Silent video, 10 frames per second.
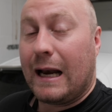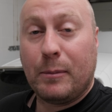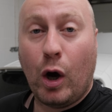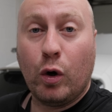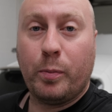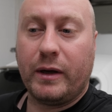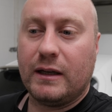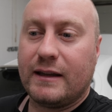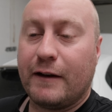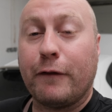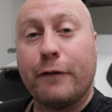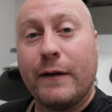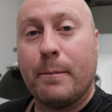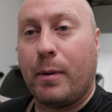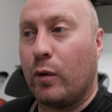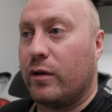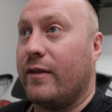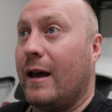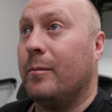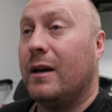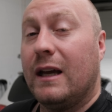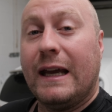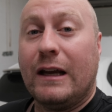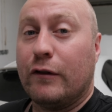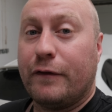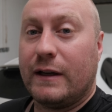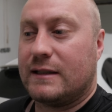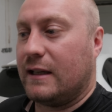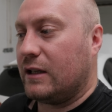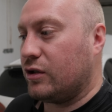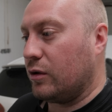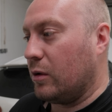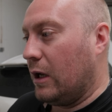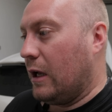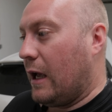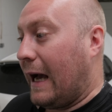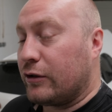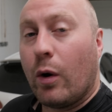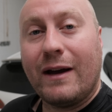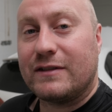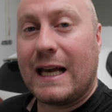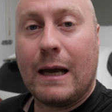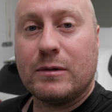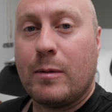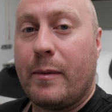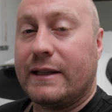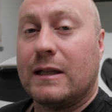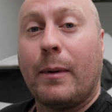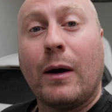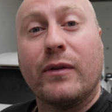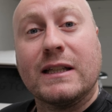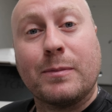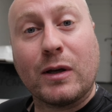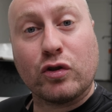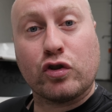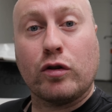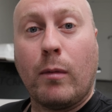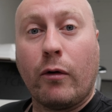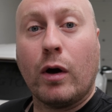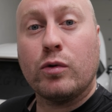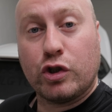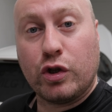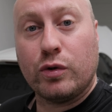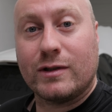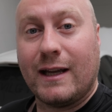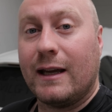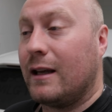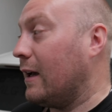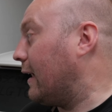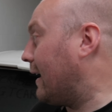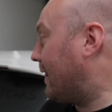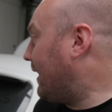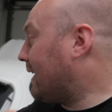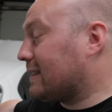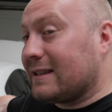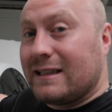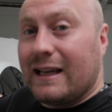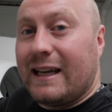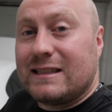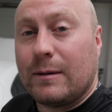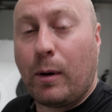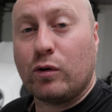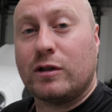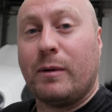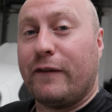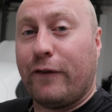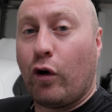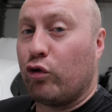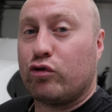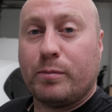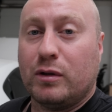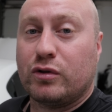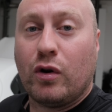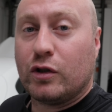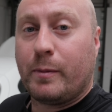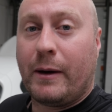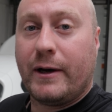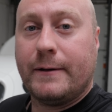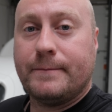and I'm hoping that if I fit both of them, it'll fix the issue. I don't have time to be messing about with this because tomorrow, Tuesday, this is supposed to be 400 plus horsepower.